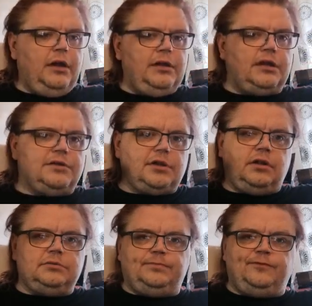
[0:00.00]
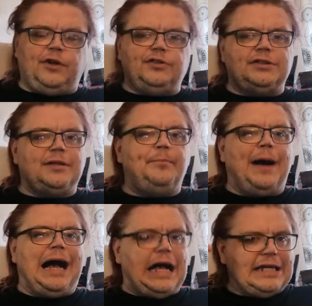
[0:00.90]
There's all voices. The
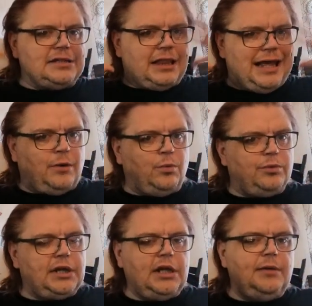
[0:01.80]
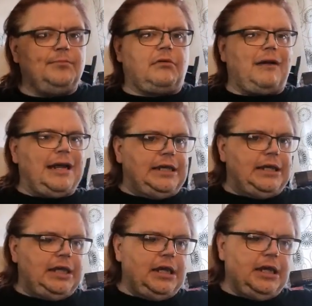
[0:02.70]
bar is loud,
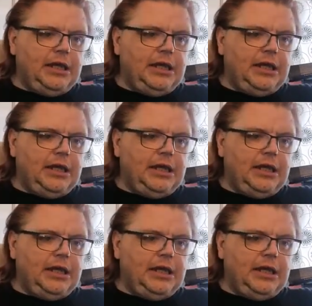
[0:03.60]
bright.